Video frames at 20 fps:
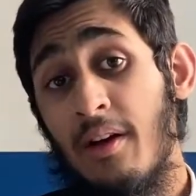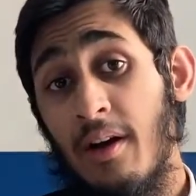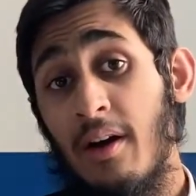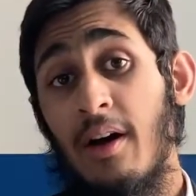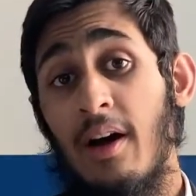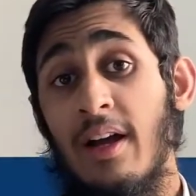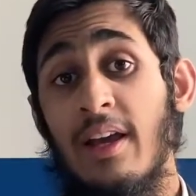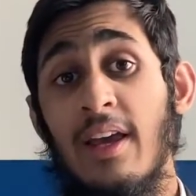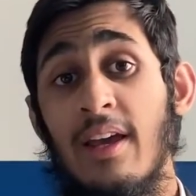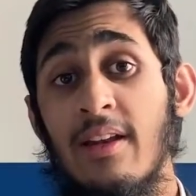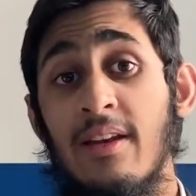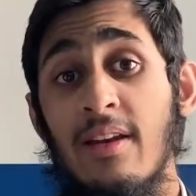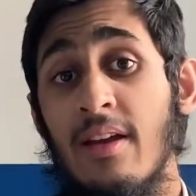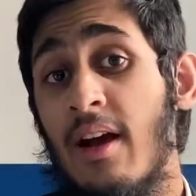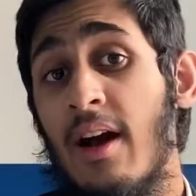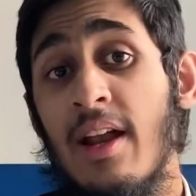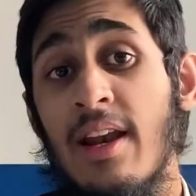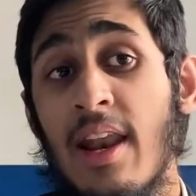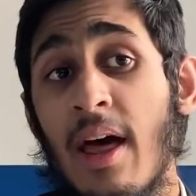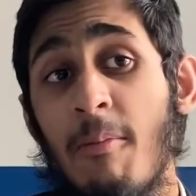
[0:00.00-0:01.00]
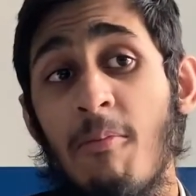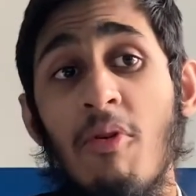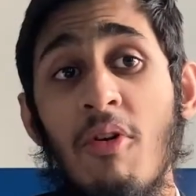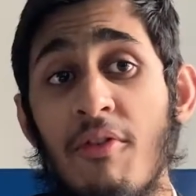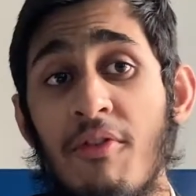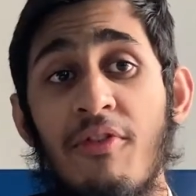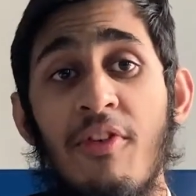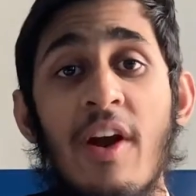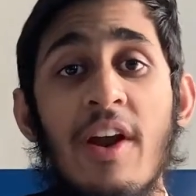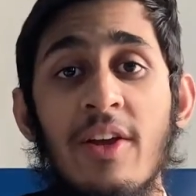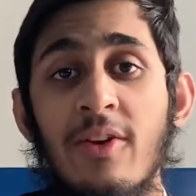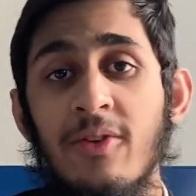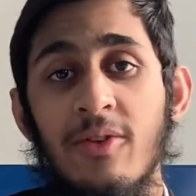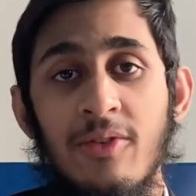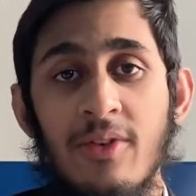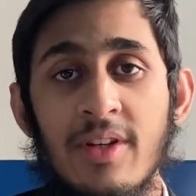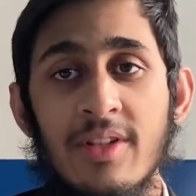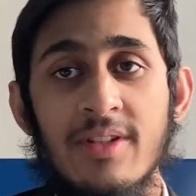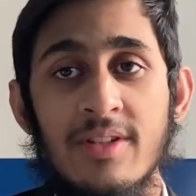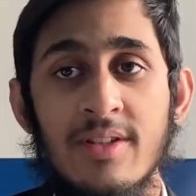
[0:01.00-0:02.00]
Again, a number of very good
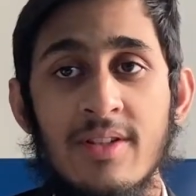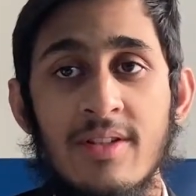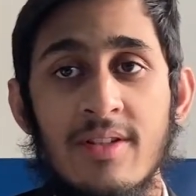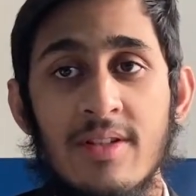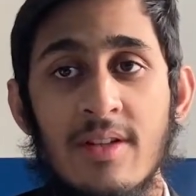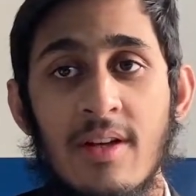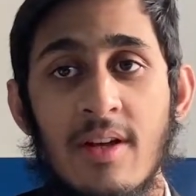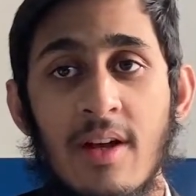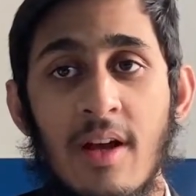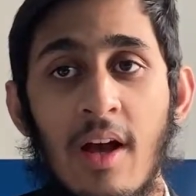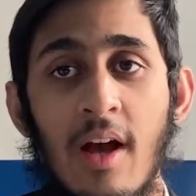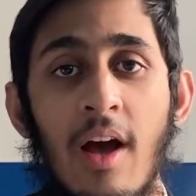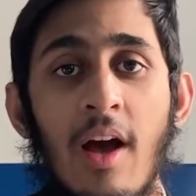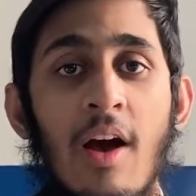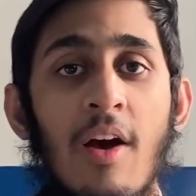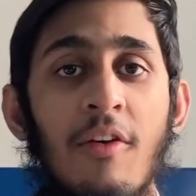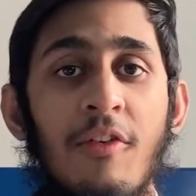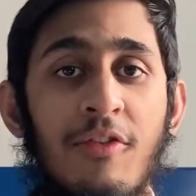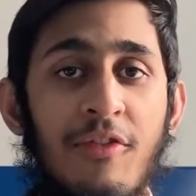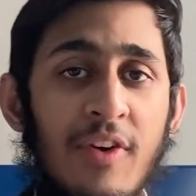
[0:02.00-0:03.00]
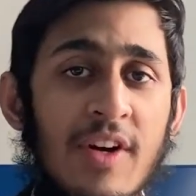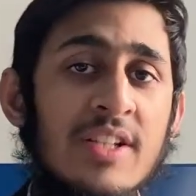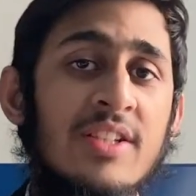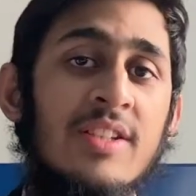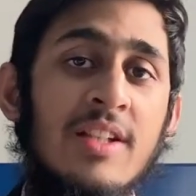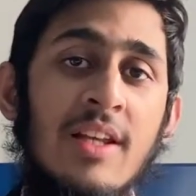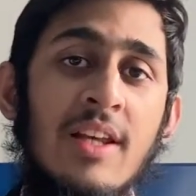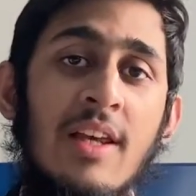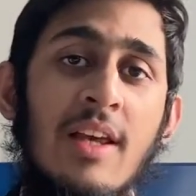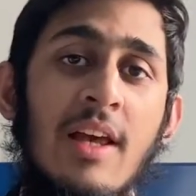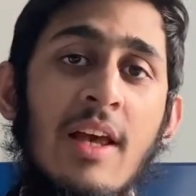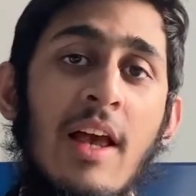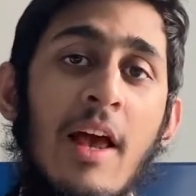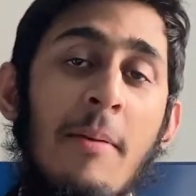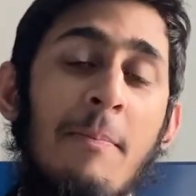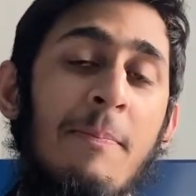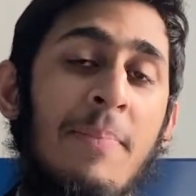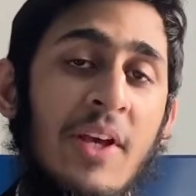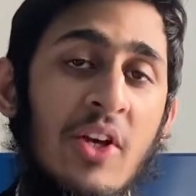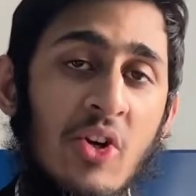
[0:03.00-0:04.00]
reasons. Firstly,
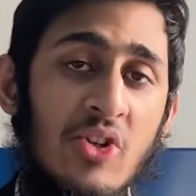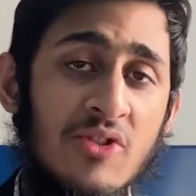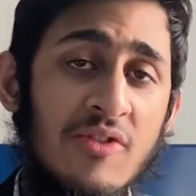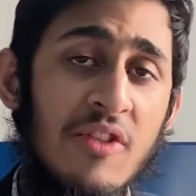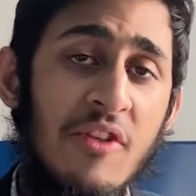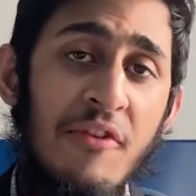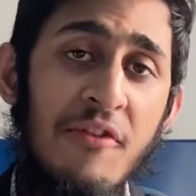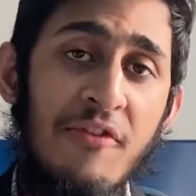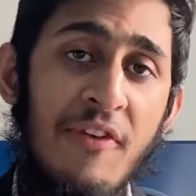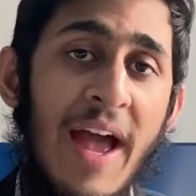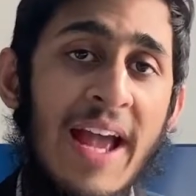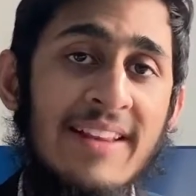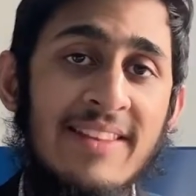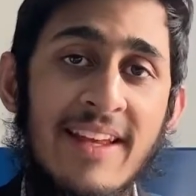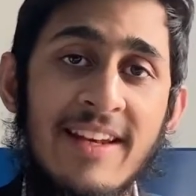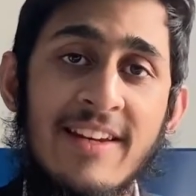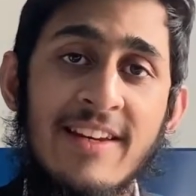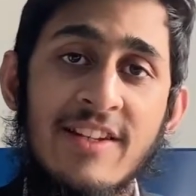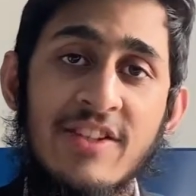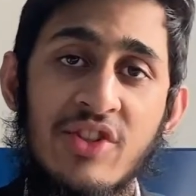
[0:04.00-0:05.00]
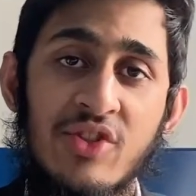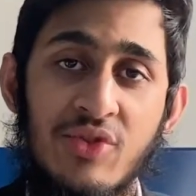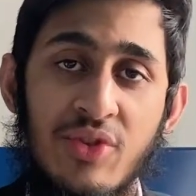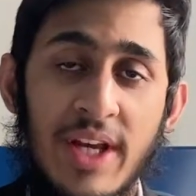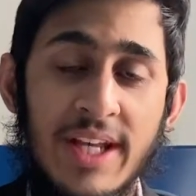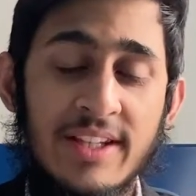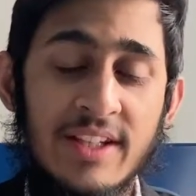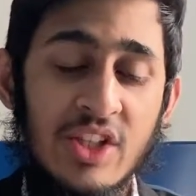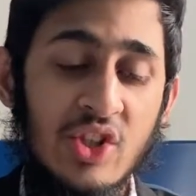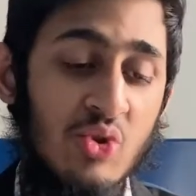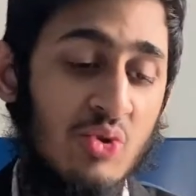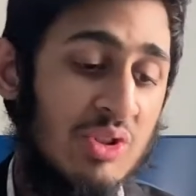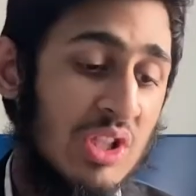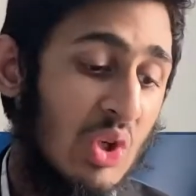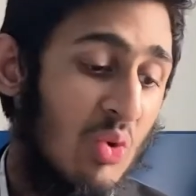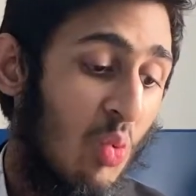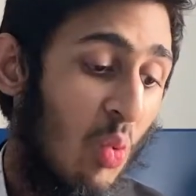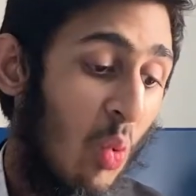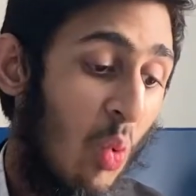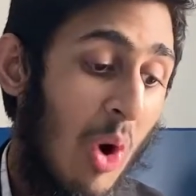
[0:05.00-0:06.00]
because of the fact that it is created
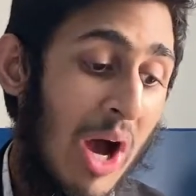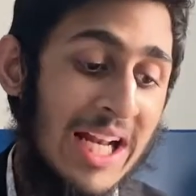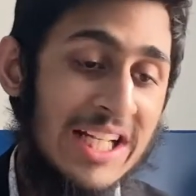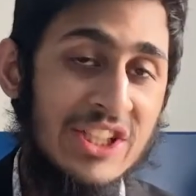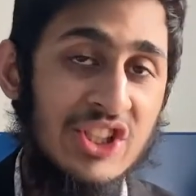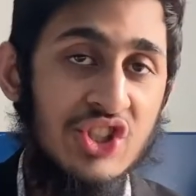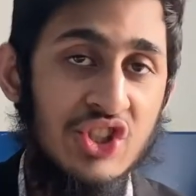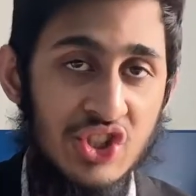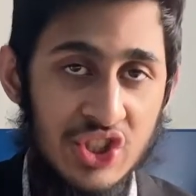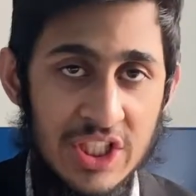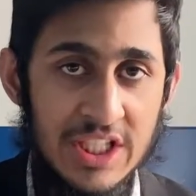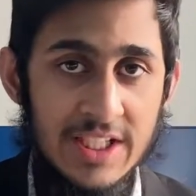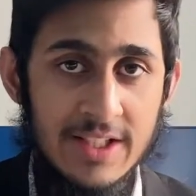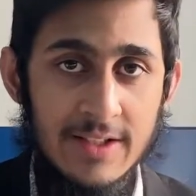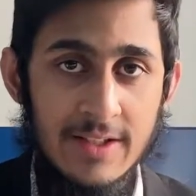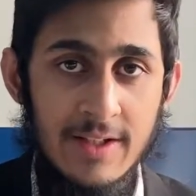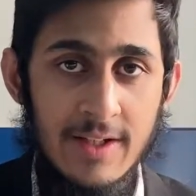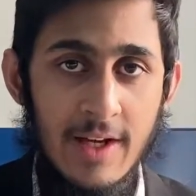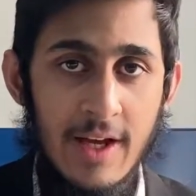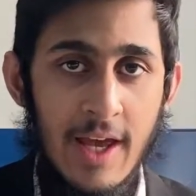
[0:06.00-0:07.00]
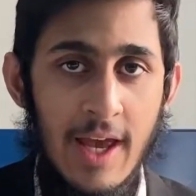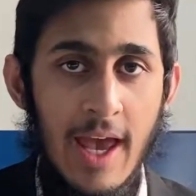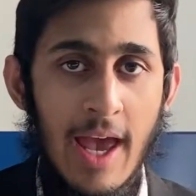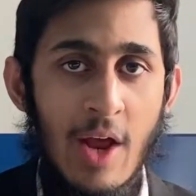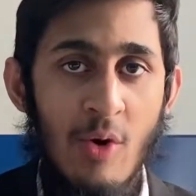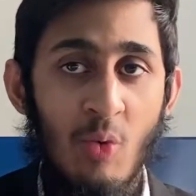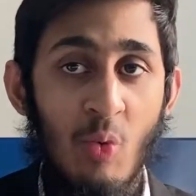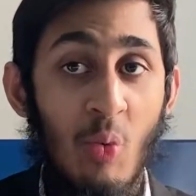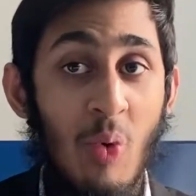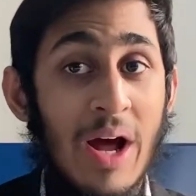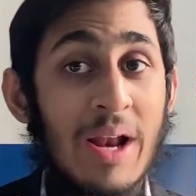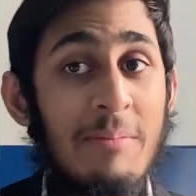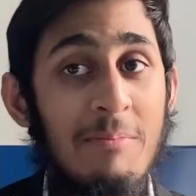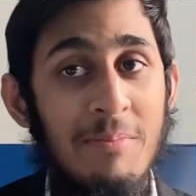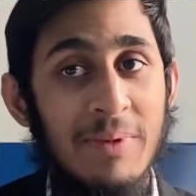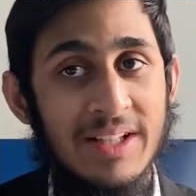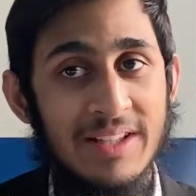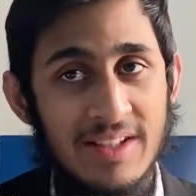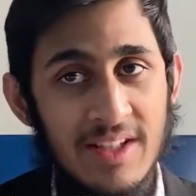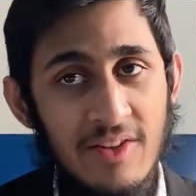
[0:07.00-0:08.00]
using one sheet and one
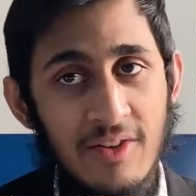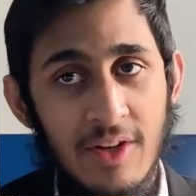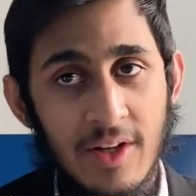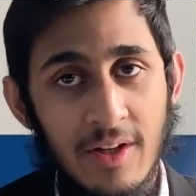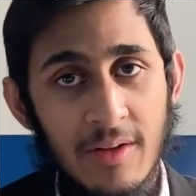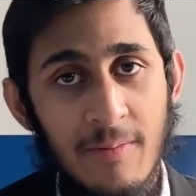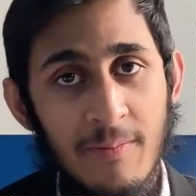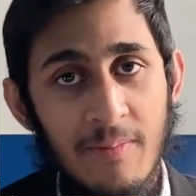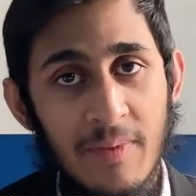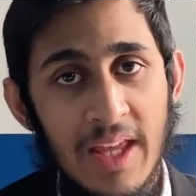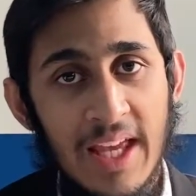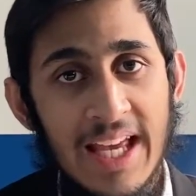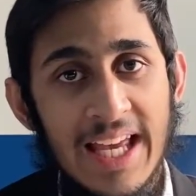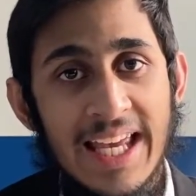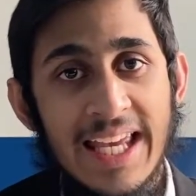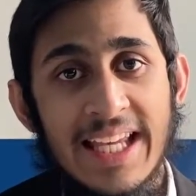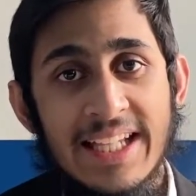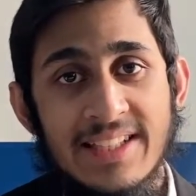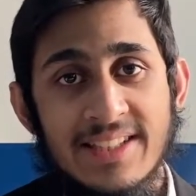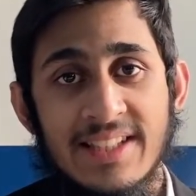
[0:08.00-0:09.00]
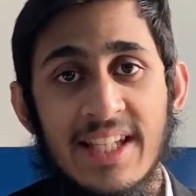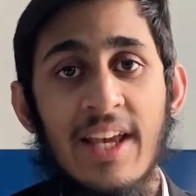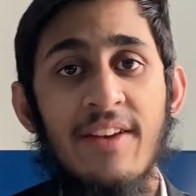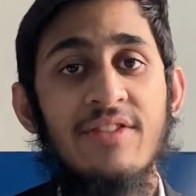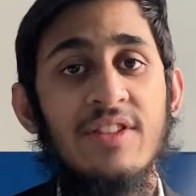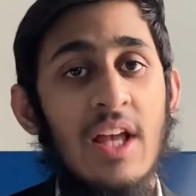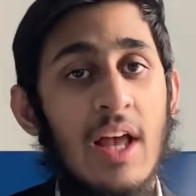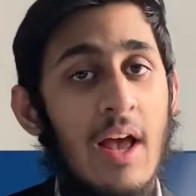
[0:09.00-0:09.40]
material, it saves